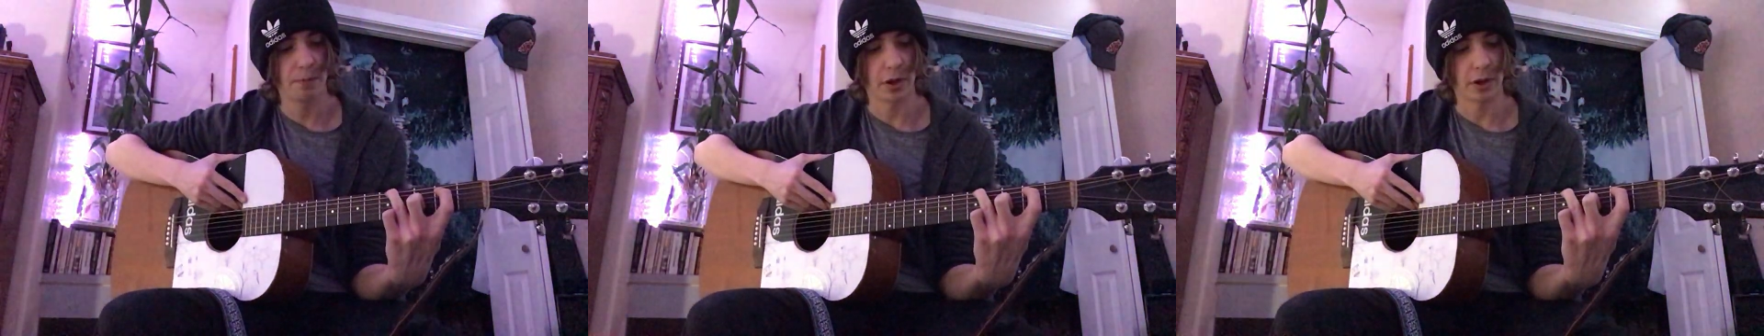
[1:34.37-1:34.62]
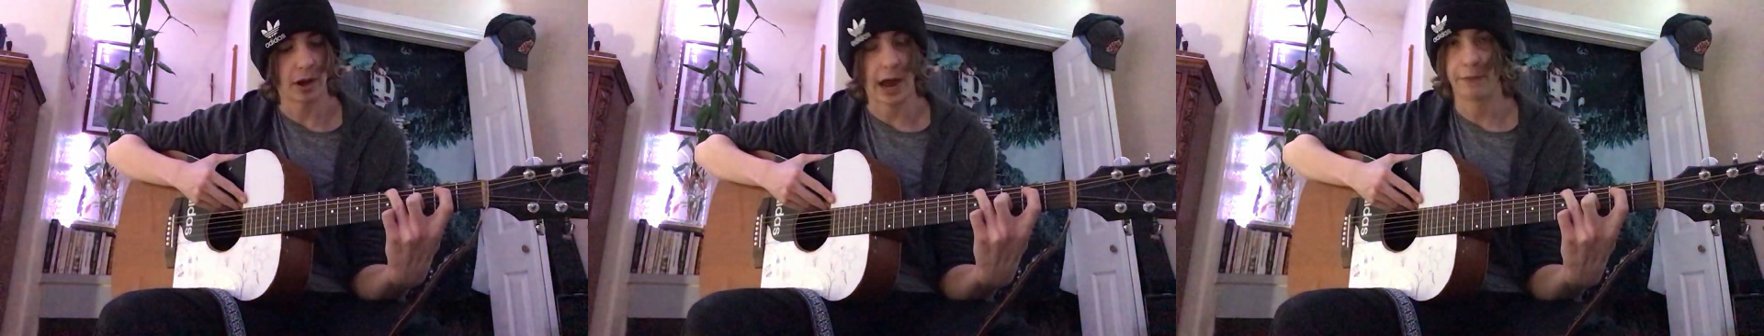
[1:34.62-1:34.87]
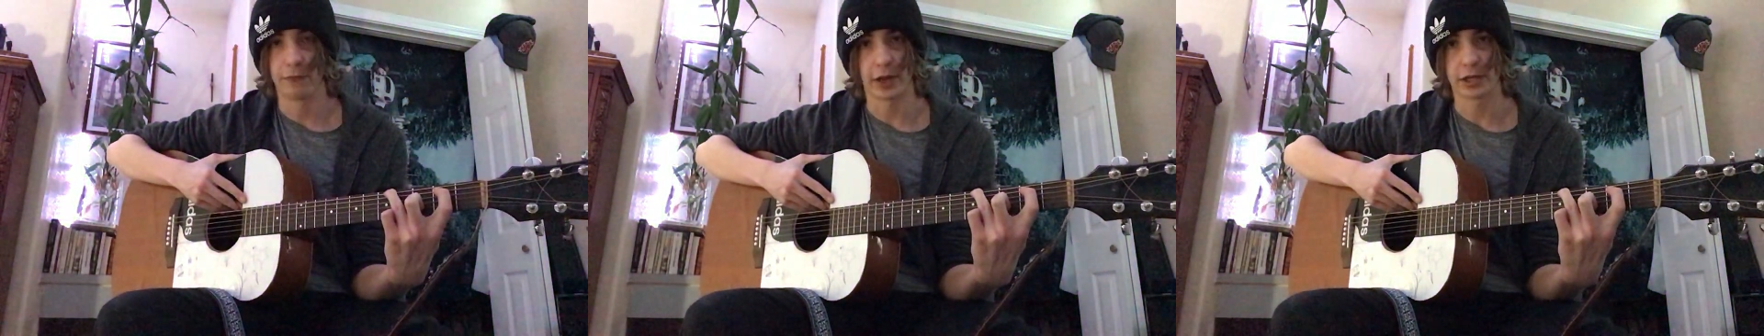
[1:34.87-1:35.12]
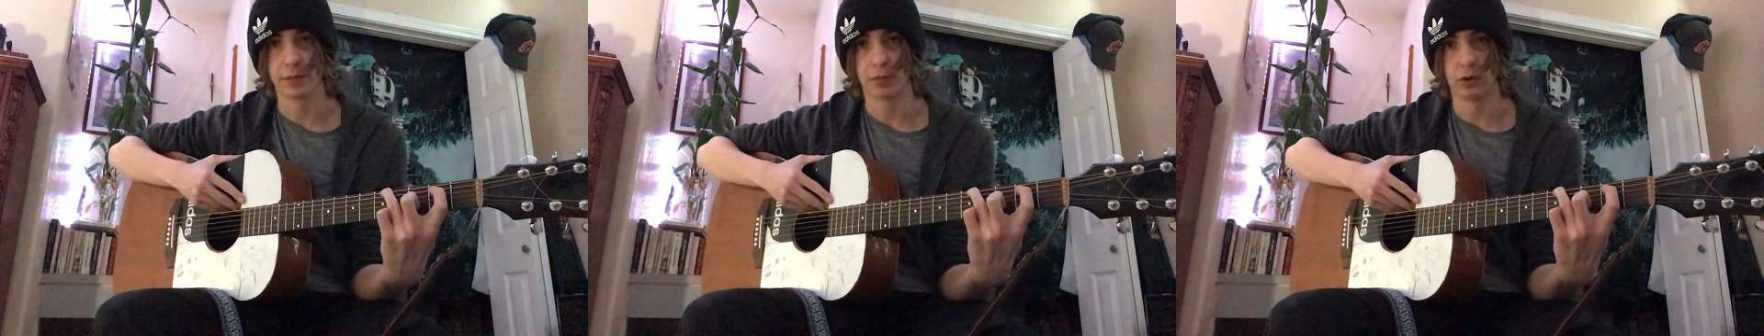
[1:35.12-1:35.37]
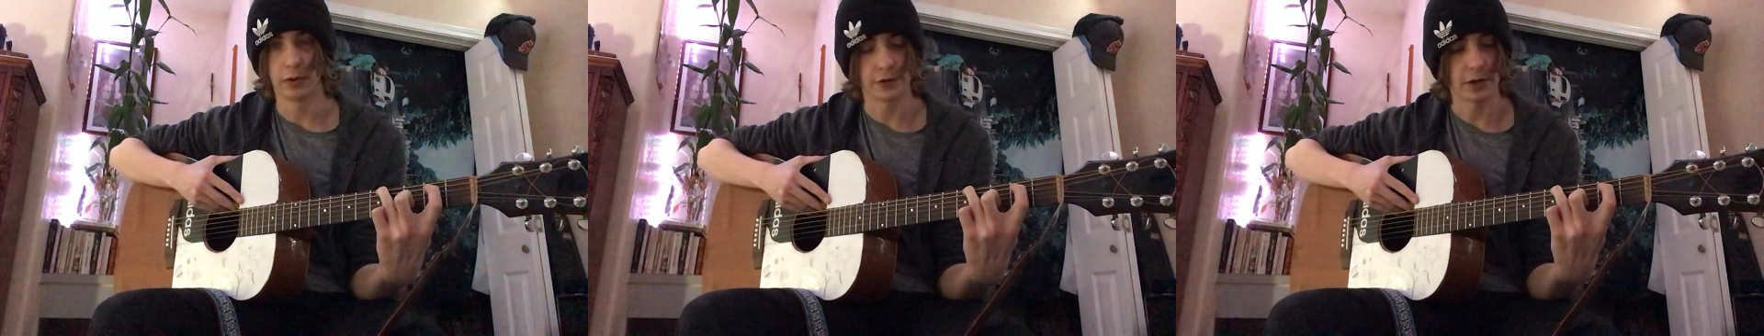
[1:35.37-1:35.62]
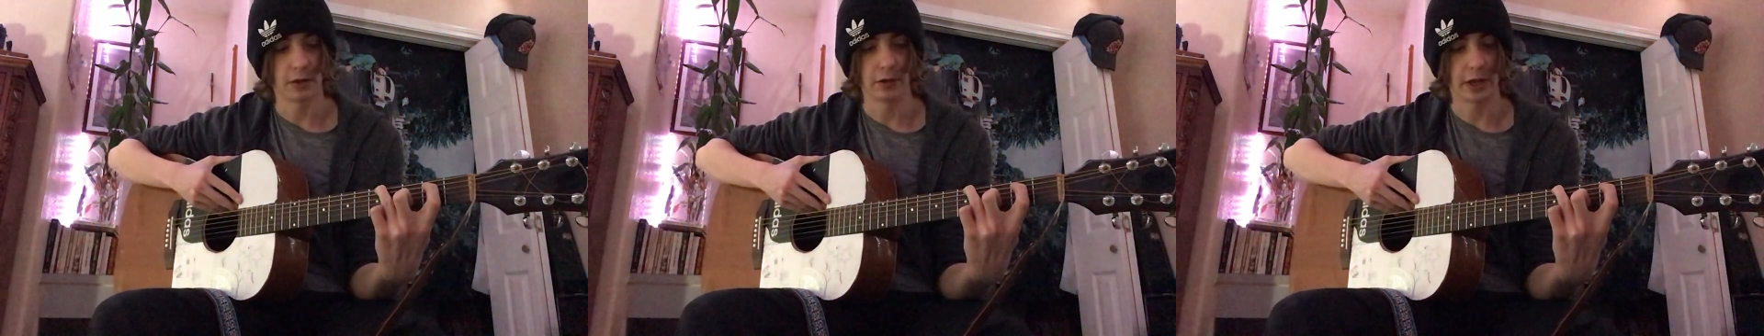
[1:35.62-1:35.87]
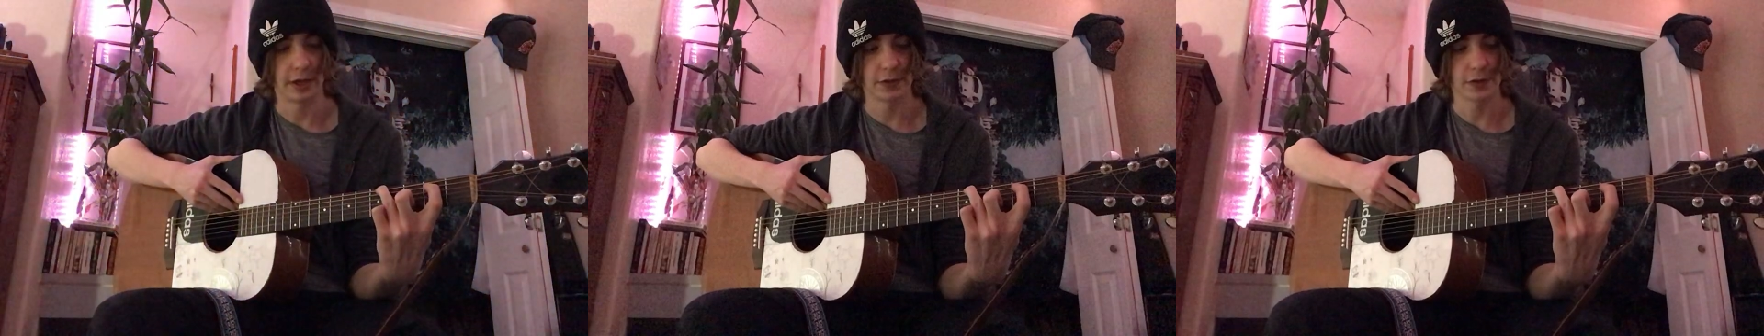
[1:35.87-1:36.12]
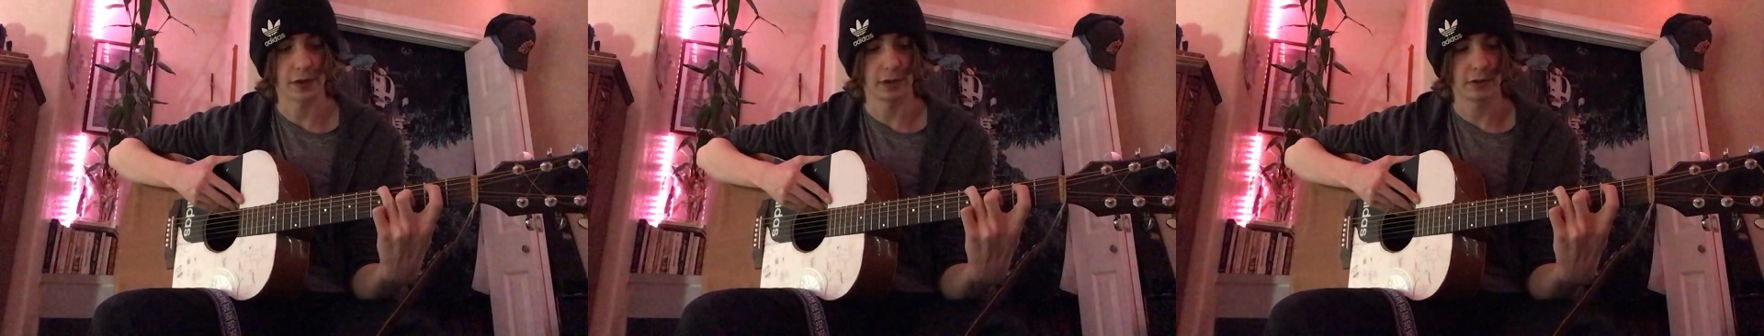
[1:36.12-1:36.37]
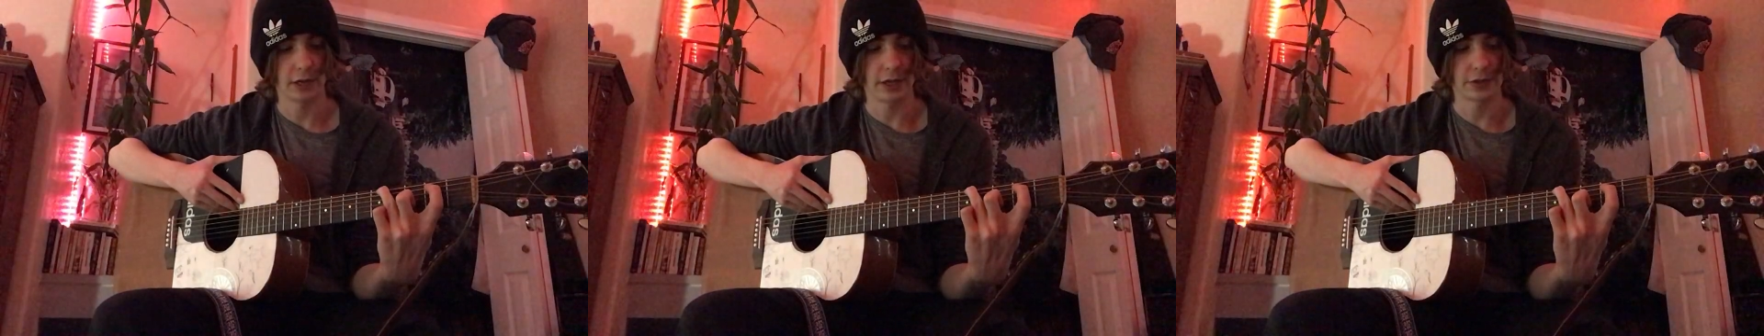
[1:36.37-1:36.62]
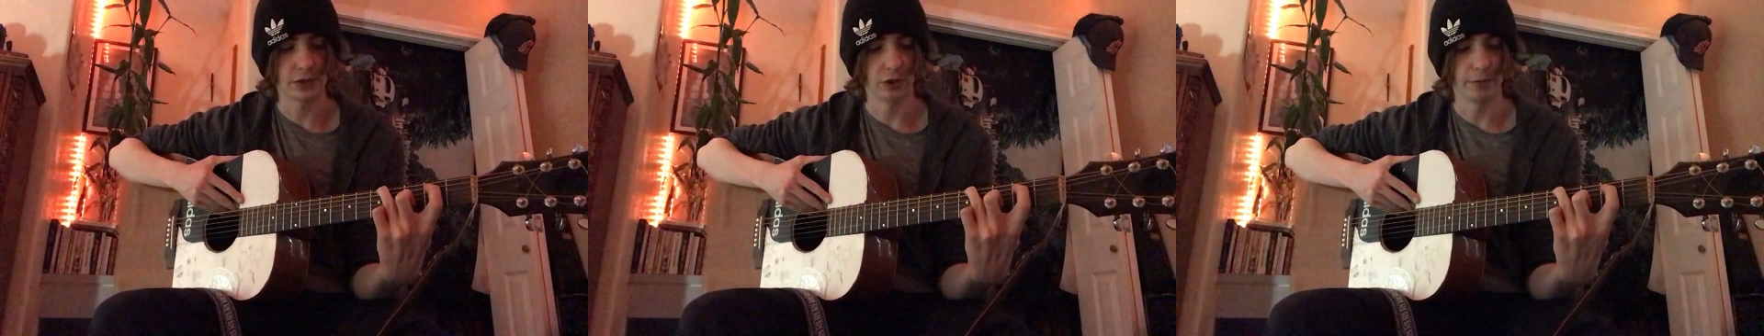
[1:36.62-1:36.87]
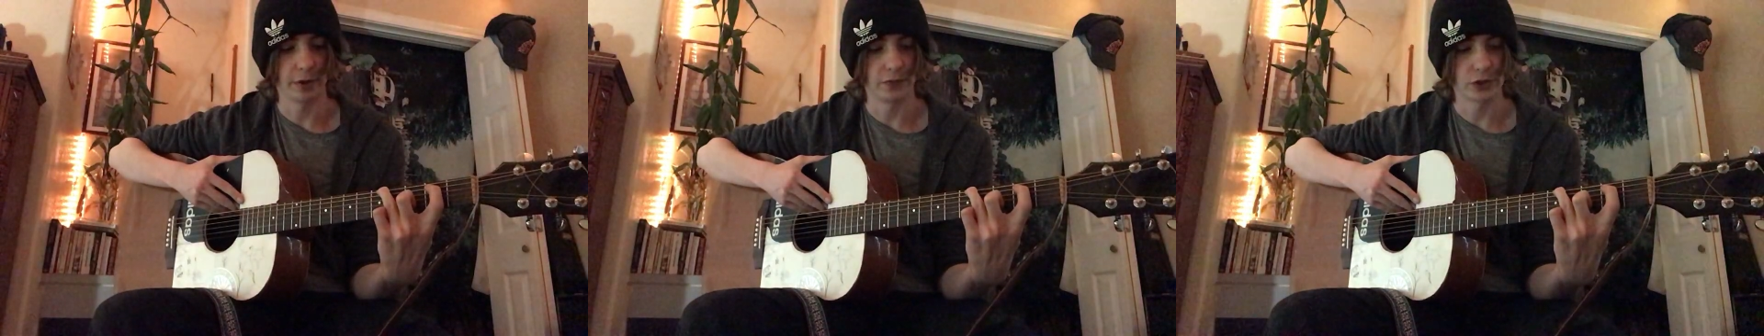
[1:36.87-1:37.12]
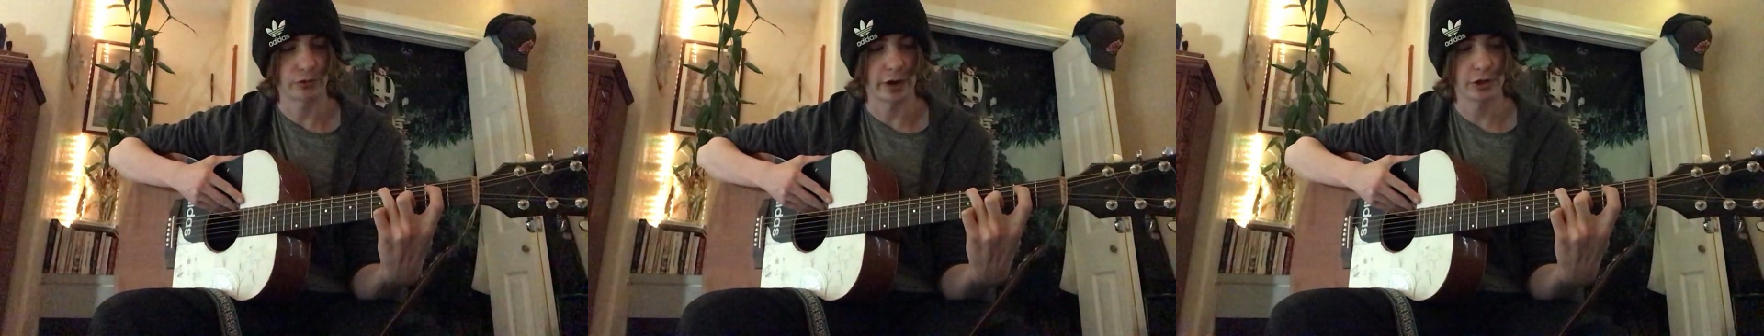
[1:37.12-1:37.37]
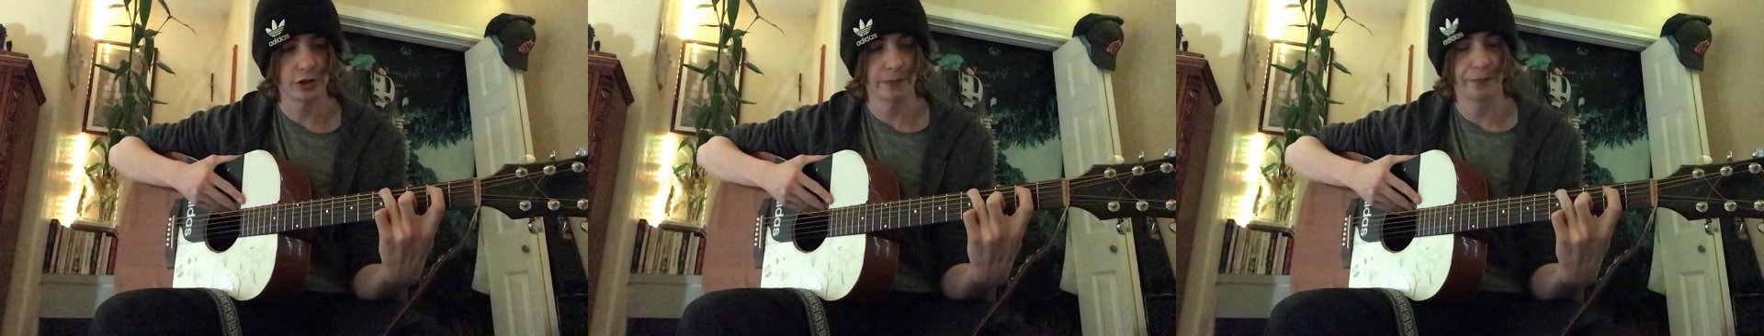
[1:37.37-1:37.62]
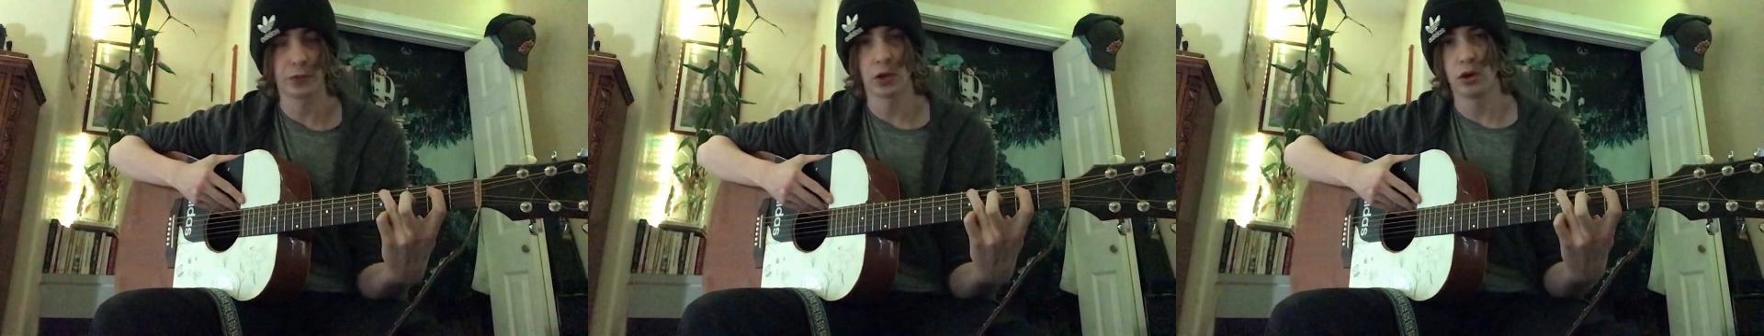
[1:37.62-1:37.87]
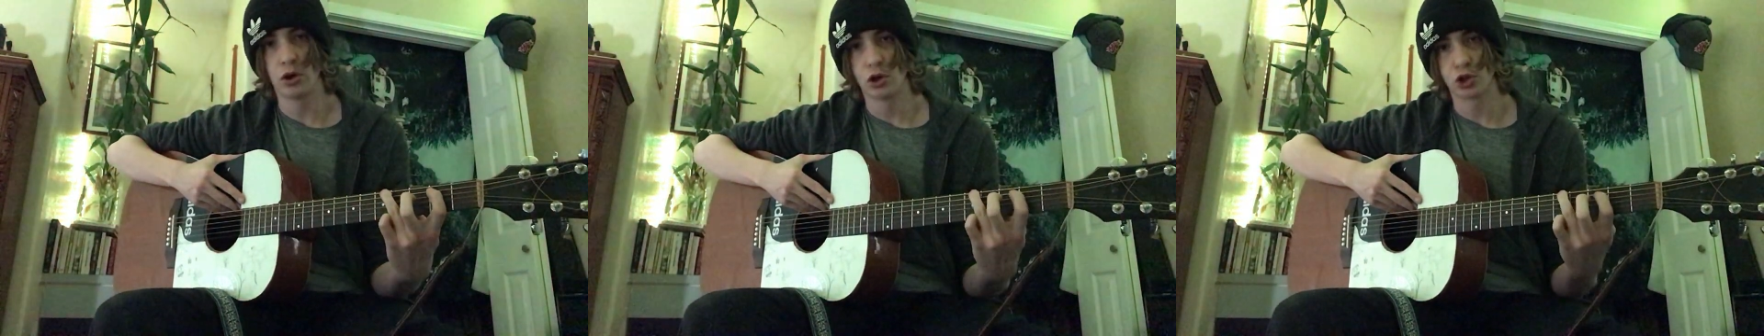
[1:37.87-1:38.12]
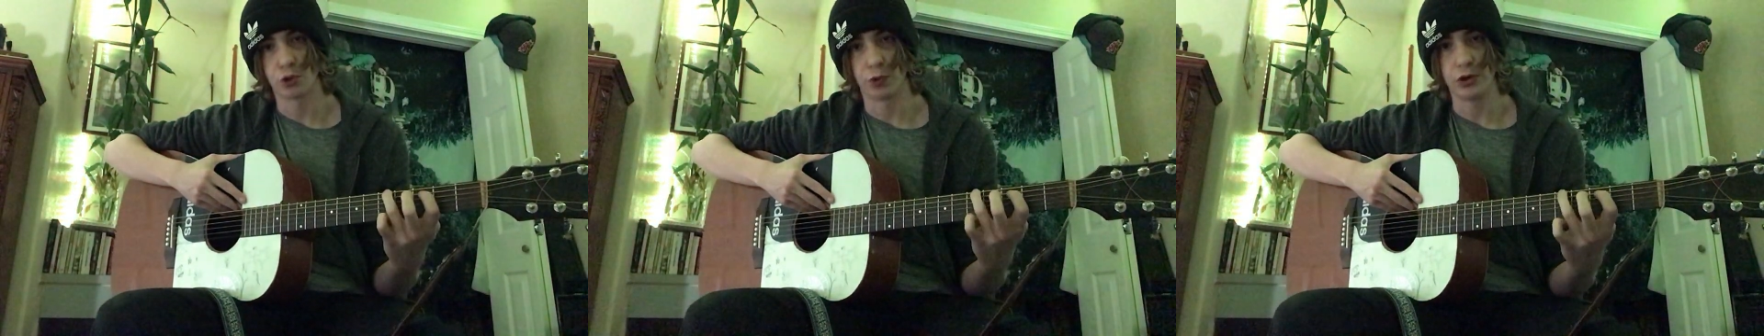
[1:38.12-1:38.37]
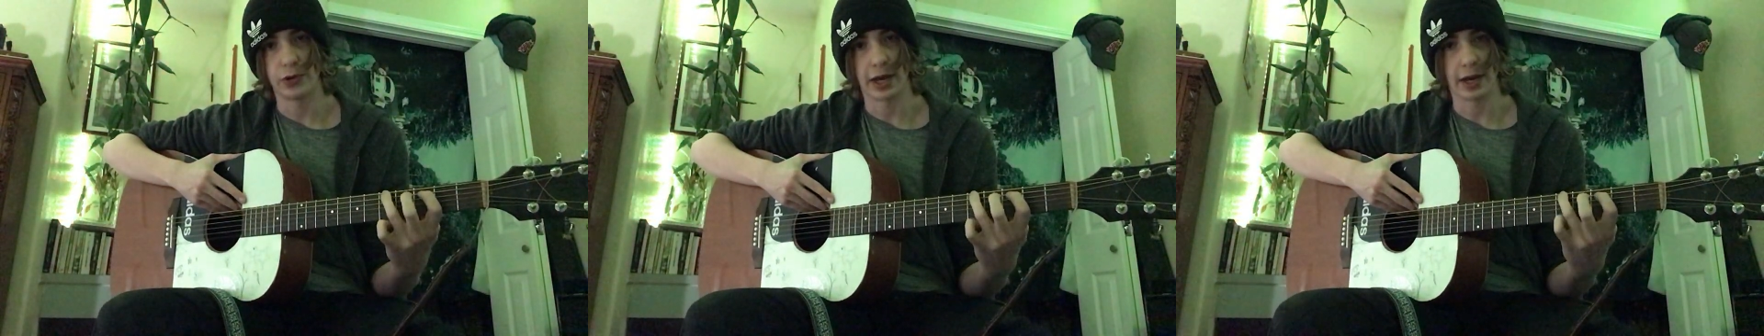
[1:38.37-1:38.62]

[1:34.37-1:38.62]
but I'm flexible as hell and it's still a bit of a stretch. So what you